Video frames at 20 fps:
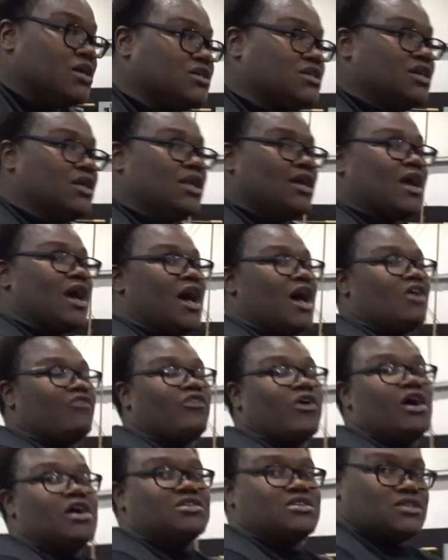sheeted guy
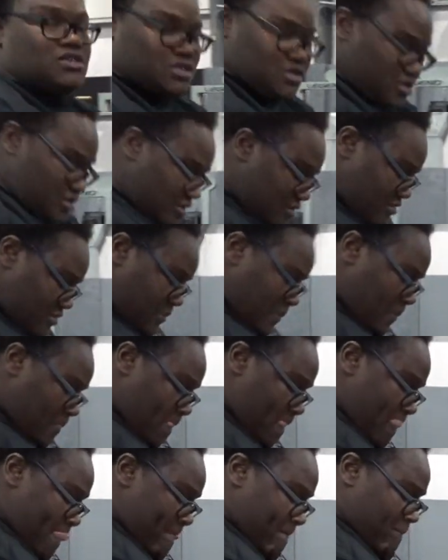phrases.
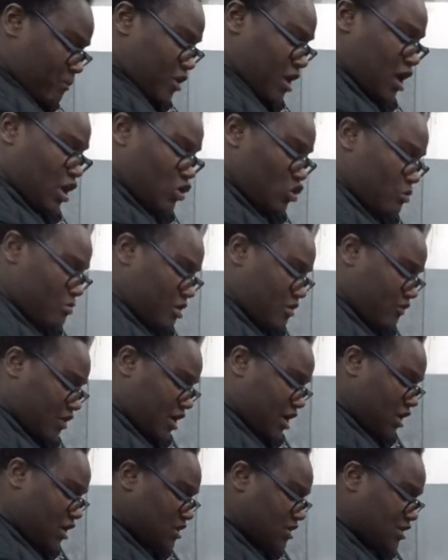Got a little bit of a
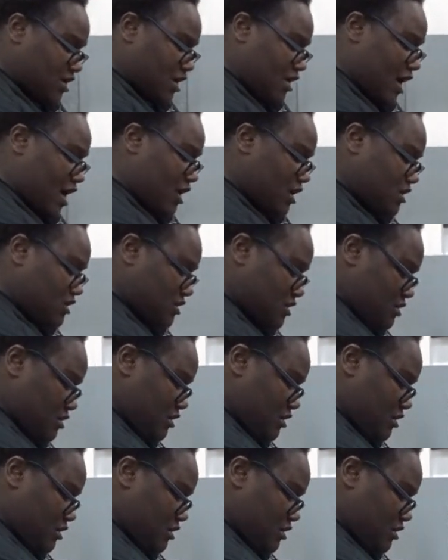key cinematics.